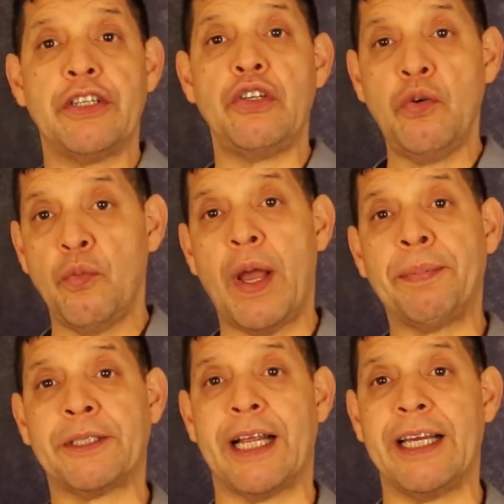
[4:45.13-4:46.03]
a new
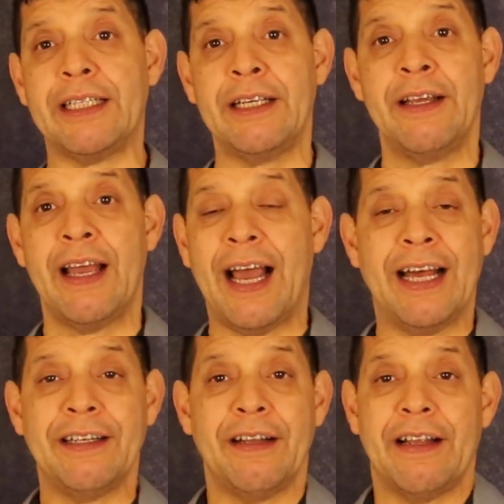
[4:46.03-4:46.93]
website
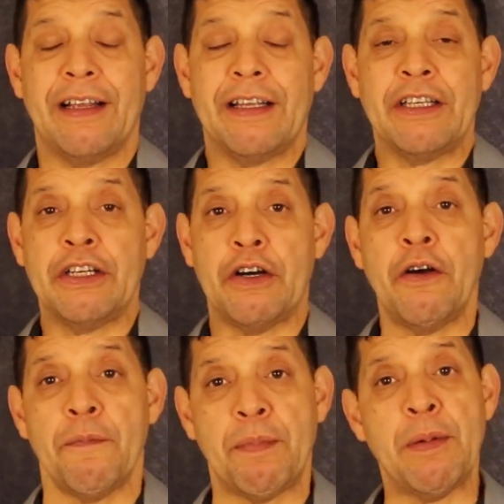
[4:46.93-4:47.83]
and you
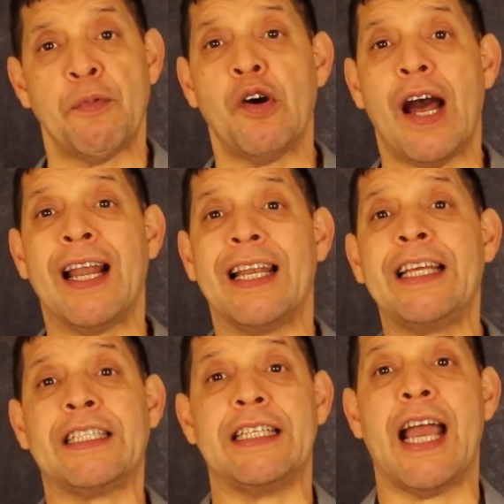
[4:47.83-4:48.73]
know, people are
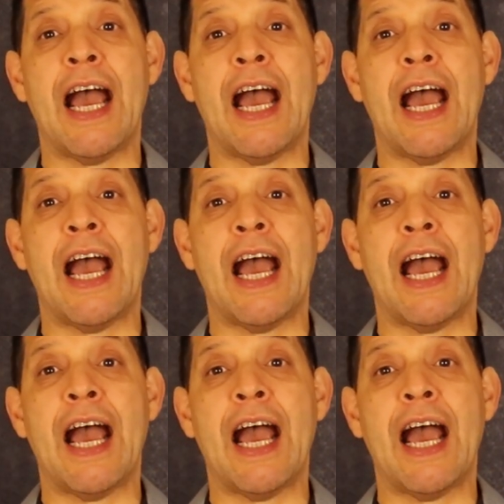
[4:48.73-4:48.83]
lazy.